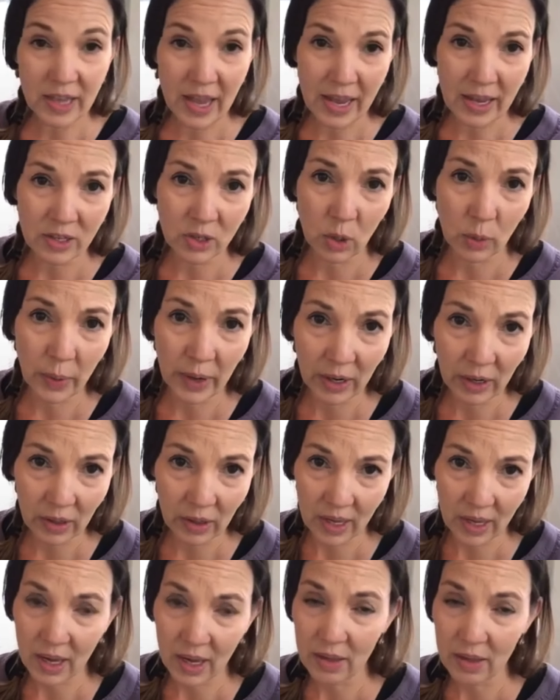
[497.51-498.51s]
So
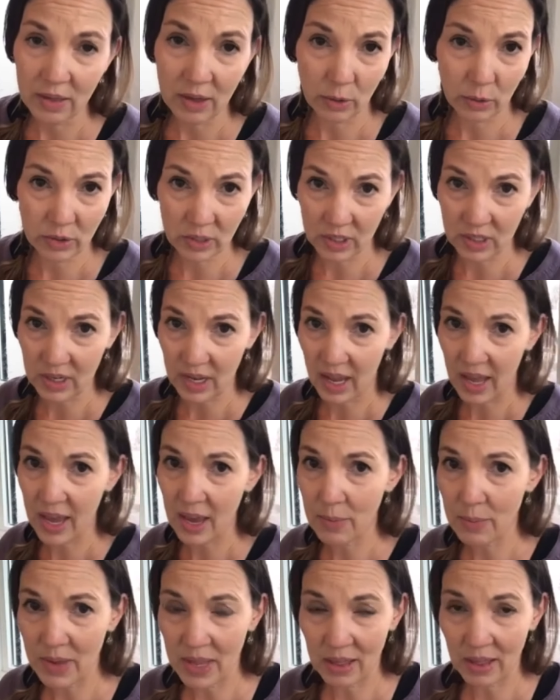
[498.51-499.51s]
apparently there was a time
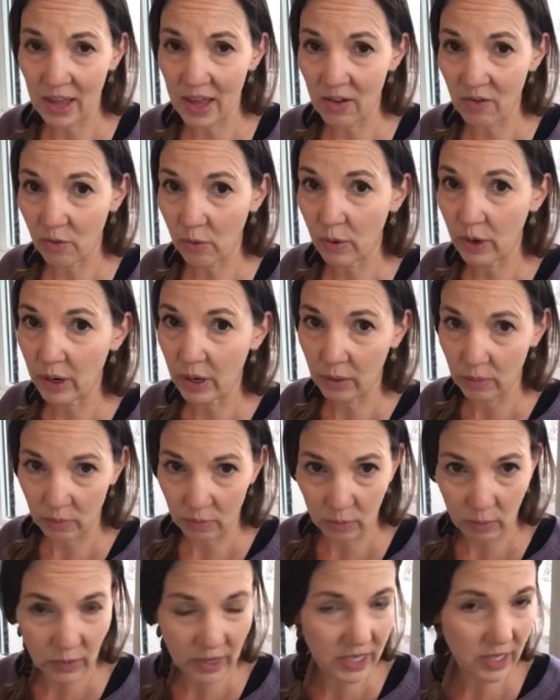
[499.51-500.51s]
in life where
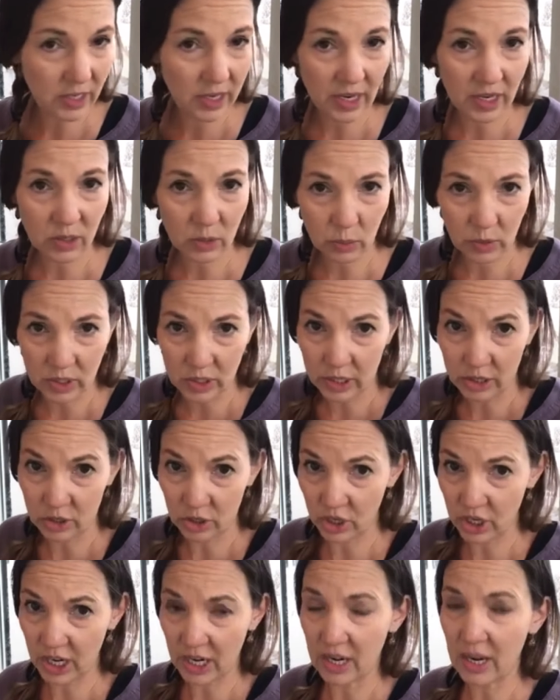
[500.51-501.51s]
Wednesdays was our
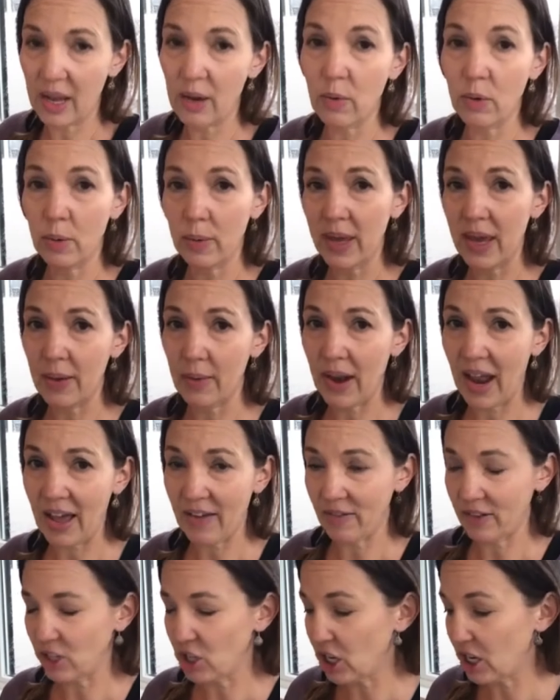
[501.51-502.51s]
chicken day, when we would have a
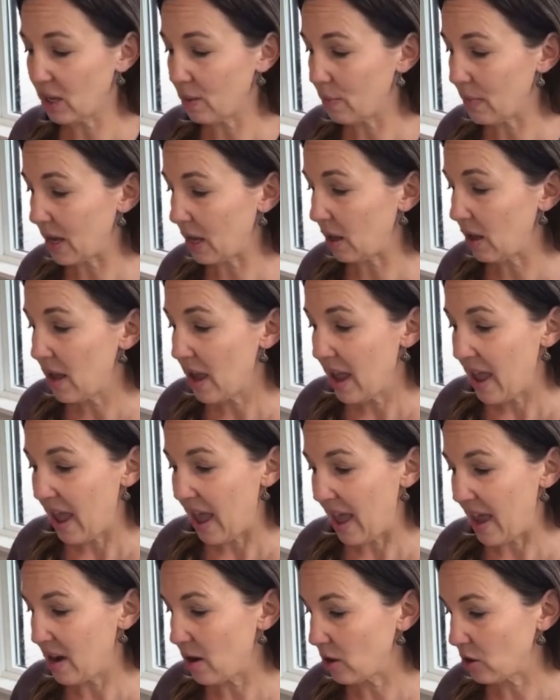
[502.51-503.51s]
chicken meal. And
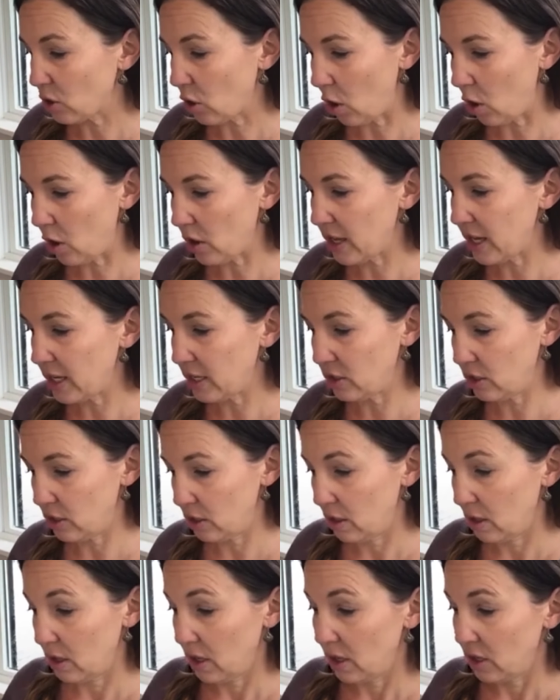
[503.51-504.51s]
there's all these
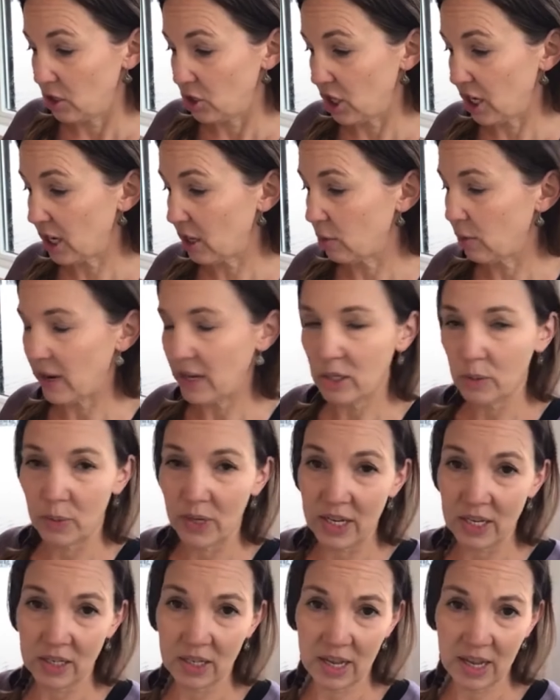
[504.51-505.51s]
chicken recipes
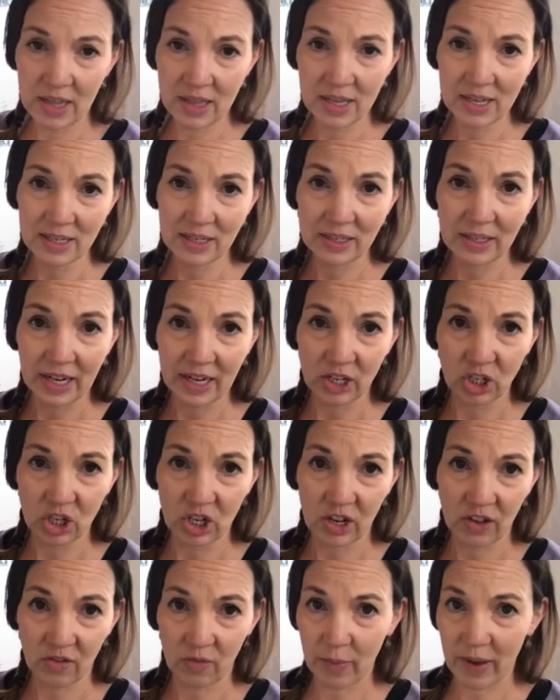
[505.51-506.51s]
in this section
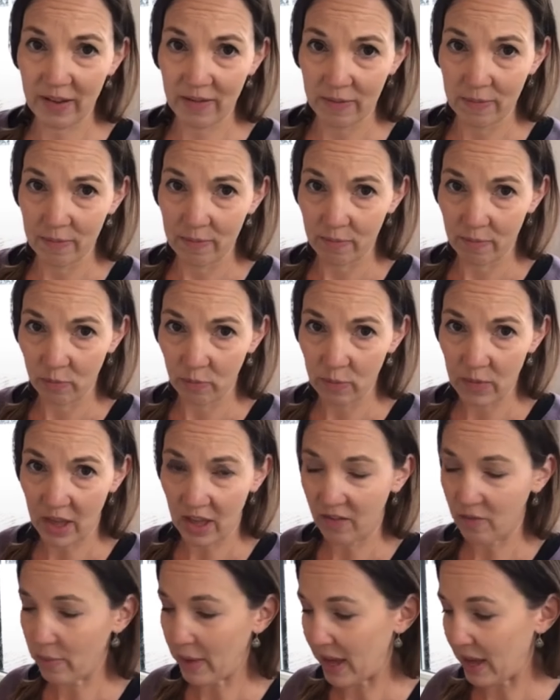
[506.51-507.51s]
of my
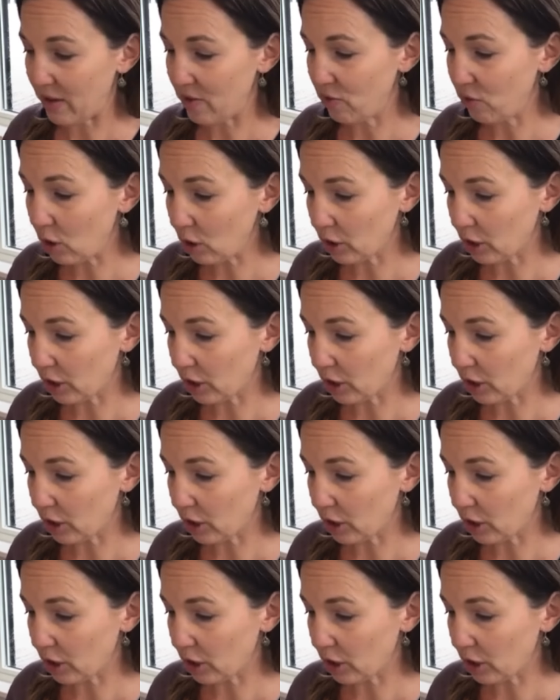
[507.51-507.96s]
folder.